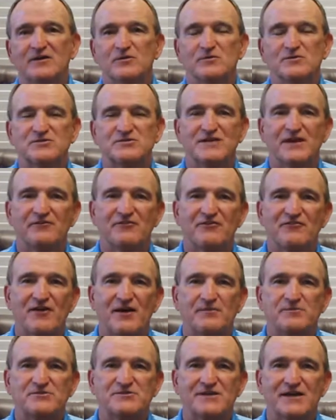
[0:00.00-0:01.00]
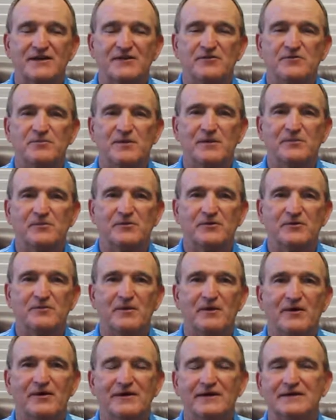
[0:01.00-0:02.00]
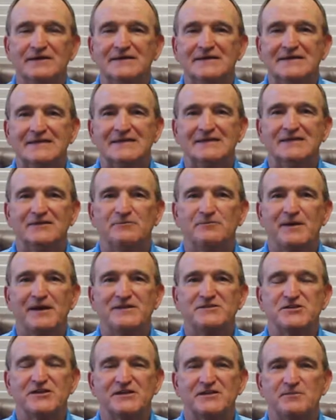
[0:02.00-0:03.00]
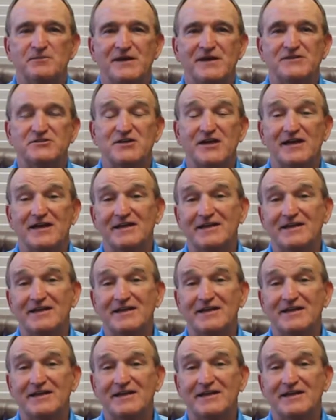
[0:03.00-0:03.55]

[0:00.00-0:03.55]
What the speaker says: where 75% of the people in America live paycheck to paycheck,